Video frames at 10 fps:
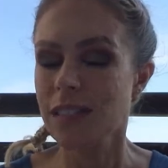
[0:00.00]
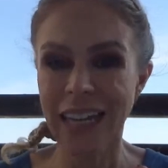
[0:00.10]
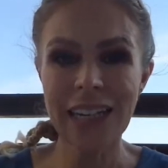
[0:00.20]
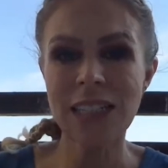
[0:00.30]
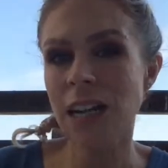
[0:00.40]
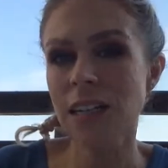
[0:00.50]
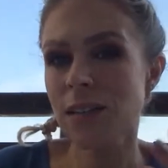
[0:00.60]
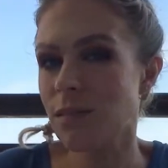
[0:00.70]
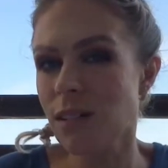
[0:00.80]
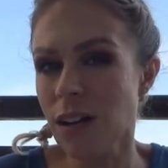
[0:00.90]
Get it done at
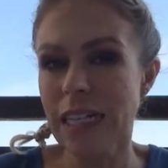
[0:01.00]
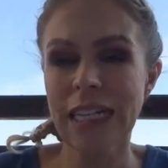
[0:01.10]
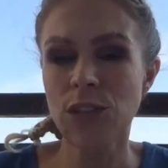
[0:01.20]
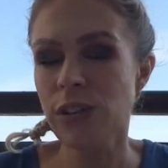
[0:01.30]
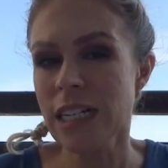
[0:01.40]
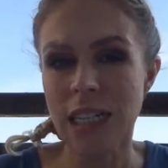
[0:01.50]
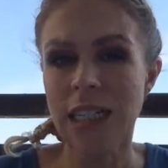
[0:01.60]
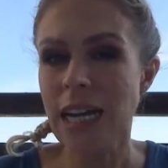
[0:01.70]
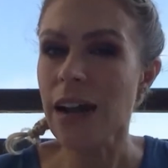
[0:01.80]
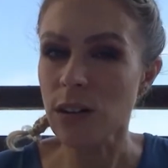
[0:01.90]
either end of the
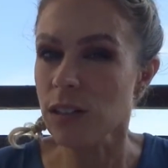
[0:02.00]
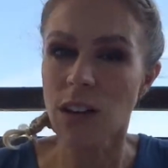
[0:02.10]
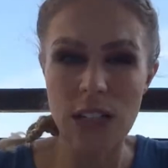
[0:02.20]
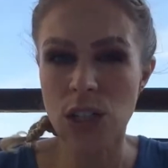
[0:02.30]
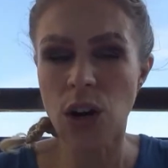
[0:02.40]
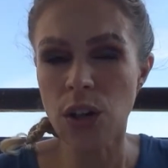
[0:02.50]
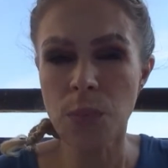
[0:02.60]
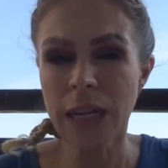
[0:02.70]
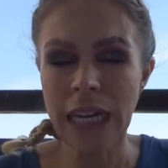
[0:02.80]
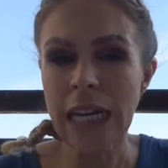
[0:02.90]
day. Like, start at the
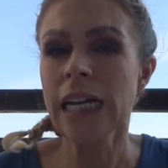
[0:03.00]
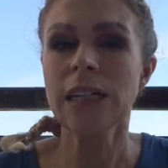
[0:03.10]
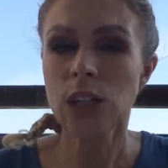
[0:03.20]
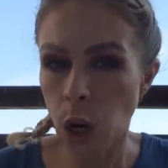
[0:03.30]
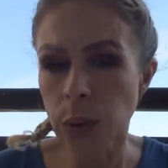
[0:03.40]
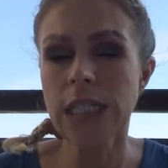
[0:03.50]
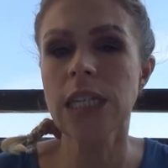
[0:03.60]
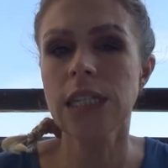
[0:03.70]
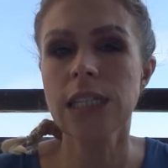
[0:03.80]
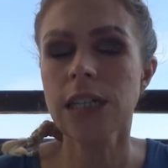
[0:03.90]
beginning, go into
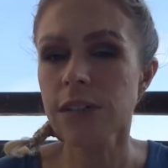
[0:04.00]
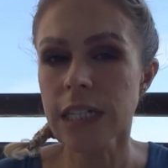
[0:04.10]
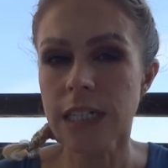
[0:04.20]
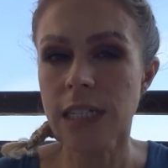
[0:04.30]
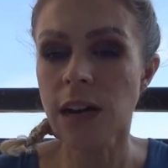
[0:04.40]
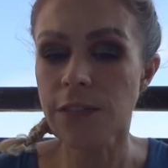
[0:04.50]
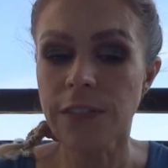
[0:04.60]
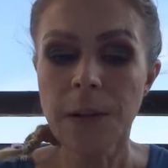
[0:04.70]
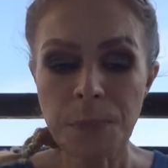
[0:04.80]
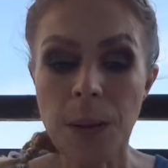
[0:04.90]
the serious
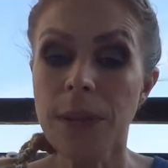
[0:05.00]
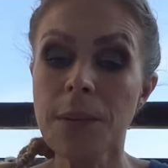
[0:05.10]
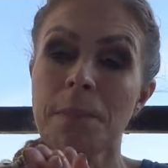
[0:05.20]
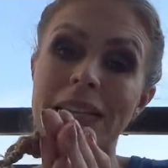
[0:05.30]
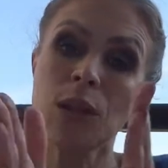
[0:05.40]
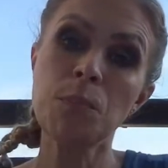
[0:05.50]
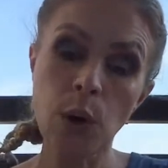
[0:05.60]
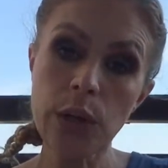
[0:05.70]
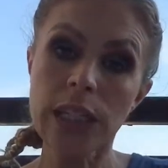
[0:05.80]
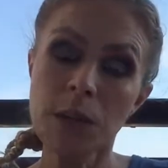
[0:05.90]
stuff. but then make the
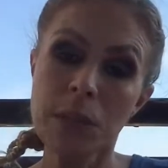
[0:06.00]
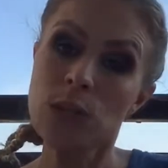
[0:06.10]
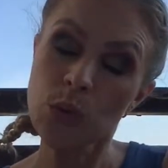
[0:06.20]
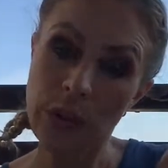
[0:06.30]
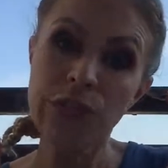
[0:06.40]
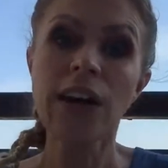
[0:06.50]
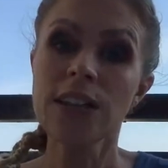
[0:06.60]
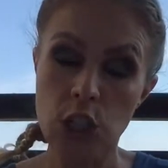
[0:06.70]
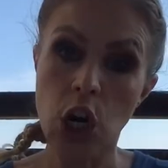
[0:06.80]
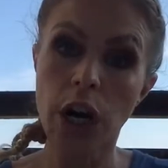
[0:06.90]
block in the middle the
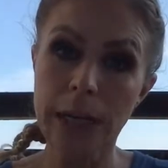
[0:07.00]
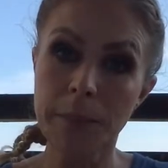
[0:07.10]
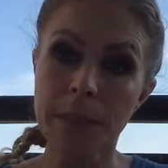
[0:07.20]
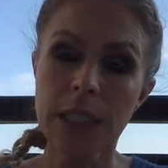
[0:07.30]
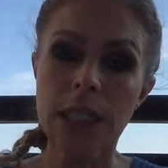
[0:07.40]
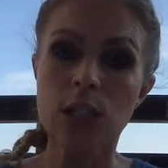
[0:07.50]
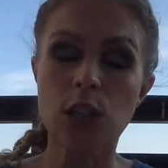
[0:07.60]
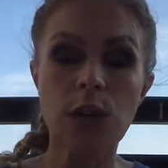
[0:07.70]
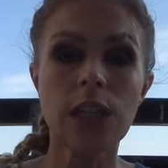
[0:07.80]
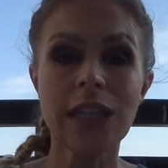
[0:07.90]
fun time,
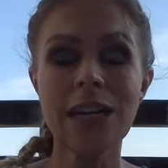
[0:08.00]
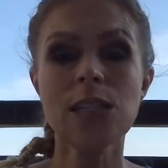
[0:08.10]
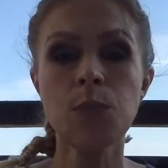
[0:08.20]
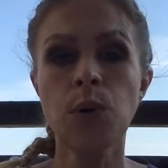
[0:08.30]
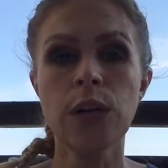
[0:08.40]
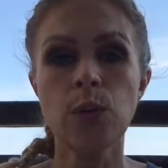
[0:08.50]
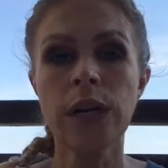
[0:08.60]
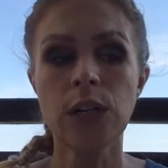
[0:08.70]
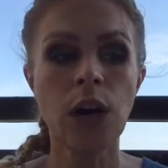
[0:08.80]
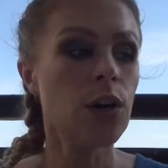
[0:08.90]
so that there's a point
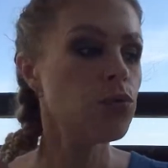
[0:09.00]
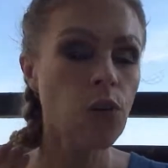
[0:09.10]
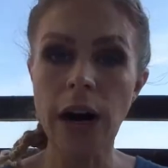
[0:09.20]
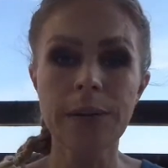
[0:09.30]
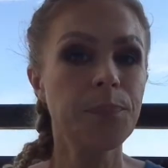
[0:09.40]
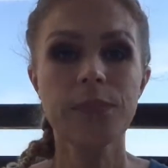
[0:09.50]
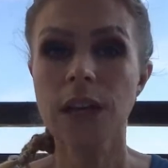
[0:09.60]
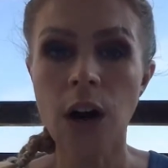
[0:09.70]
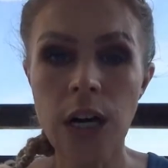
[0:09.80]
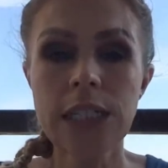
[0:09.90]
when you go, right,
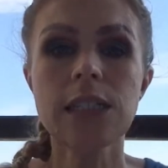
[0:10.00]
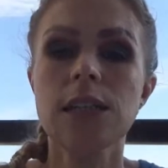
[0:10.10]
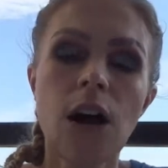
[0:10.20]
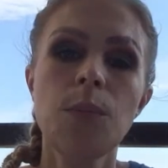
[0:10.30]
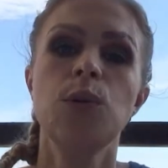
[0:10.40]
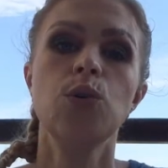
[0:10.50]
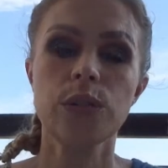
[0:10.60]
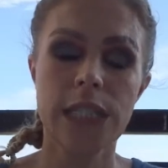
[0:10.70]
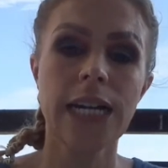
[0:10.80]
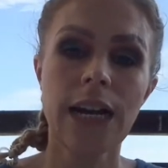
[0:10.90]
guys, I'm
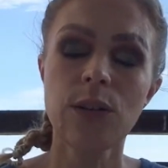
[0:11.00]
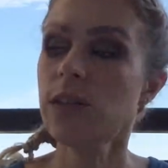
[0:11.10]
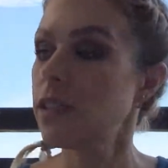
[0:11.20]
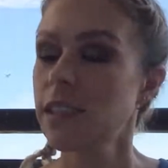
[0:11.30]
yours now.